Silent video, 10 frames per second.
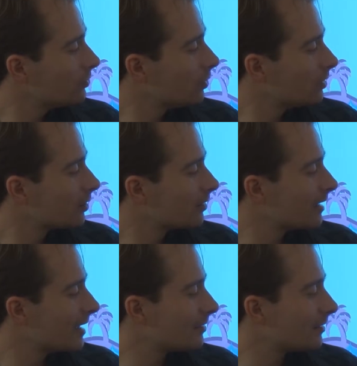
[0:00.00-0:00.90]
you are
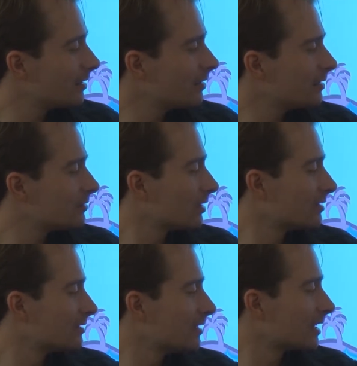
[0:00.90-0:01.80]
getting, and as you
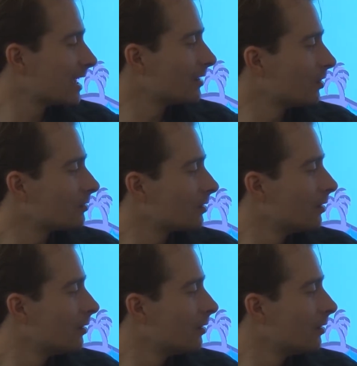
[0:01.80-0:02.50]
can see, I cannot